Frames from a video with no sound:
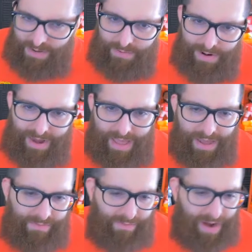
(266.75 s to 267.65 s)
were
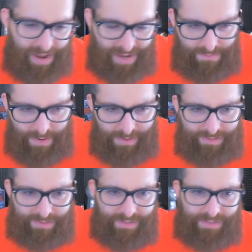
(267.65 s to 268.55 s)
ahead of Raheem
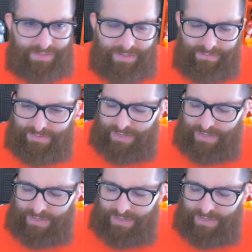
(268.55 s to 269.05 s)
Mostert at some